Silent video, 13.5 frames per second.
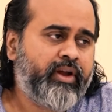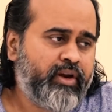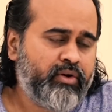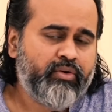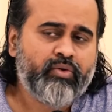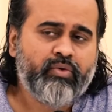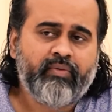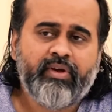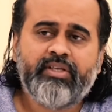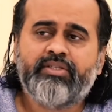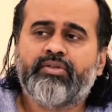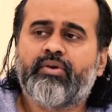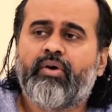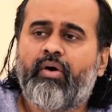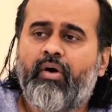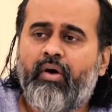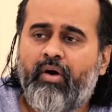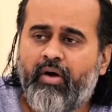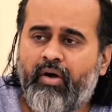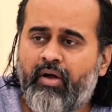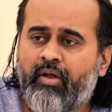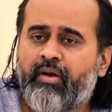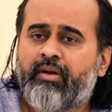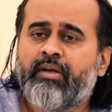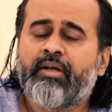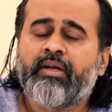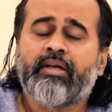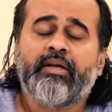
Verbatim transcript: into which all